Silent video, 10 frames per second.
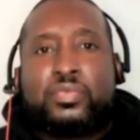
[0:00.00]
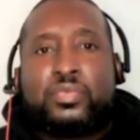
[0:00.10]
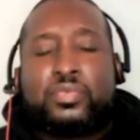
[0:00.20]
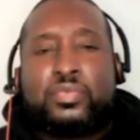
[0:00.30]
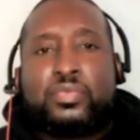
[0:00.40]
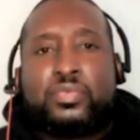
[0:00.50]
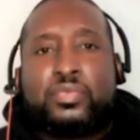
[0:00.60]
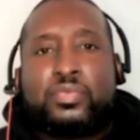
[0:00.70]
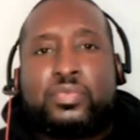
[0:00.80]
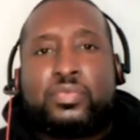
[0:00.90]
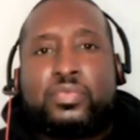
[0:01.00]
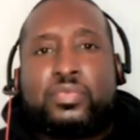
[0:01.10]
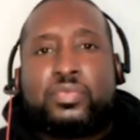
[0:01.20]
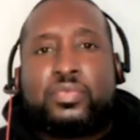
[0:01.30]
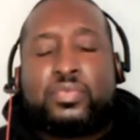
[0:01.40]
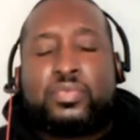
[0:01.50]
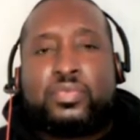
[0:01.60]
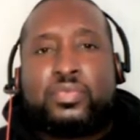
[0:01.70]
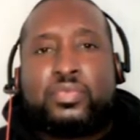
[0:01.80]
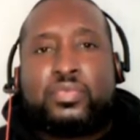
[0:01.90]

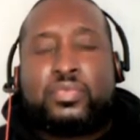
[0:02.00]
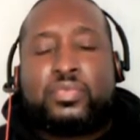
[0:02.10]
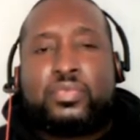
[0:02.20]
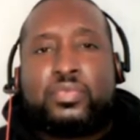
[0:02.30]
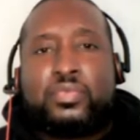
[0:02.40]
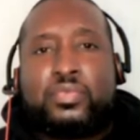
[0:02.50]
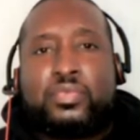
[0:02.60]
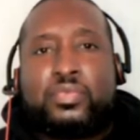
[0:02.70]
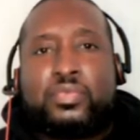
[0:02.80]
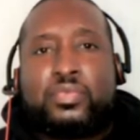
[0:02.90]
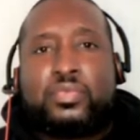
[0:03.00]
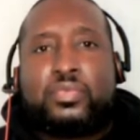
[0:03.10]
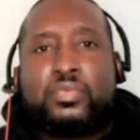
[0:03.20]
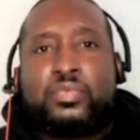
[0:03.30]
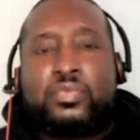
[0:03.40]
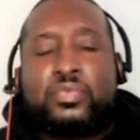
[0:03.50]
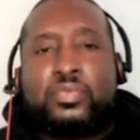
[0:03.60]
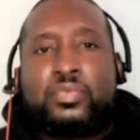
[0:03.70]
No words are spoken by the person on screen.